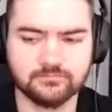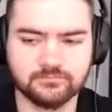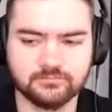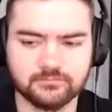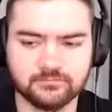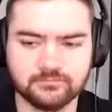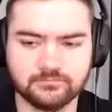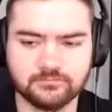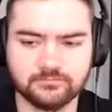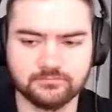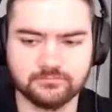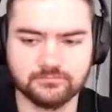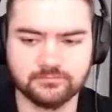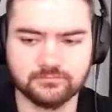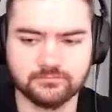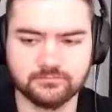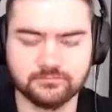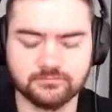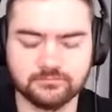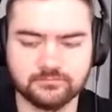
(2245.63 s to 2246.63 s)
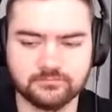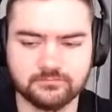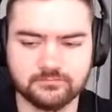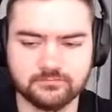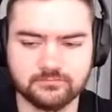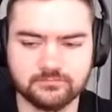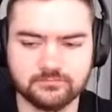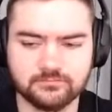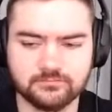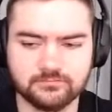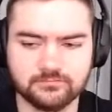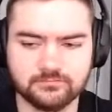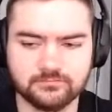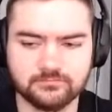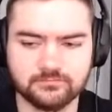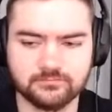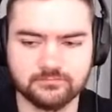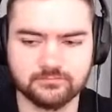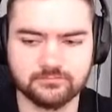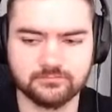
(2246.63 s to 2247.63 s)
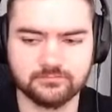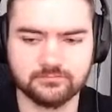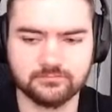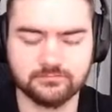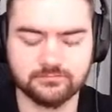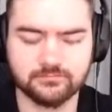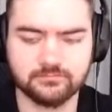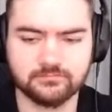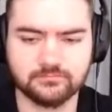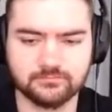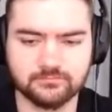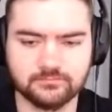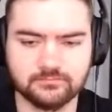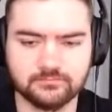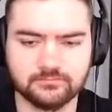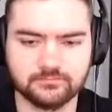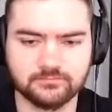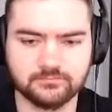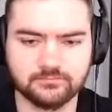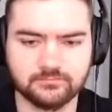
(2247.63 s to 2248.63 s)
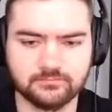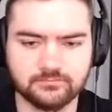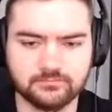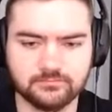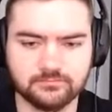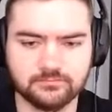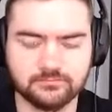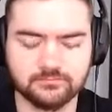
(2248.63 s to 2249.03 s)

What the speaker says: No words are spoken by the person on screen.